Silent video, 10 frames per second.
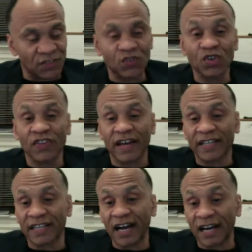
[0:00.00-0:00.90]
If you're
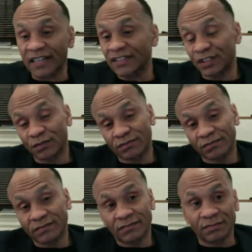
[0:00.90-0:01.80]
that guy,
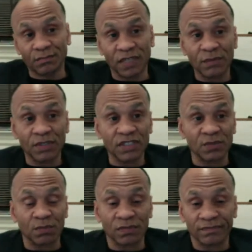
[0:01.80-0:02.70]
then maybe
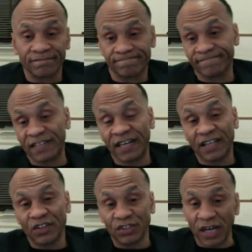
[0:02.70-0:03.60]

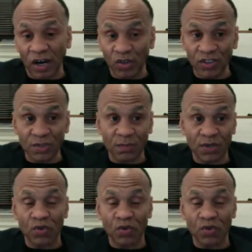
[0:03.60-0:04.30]
the doll is a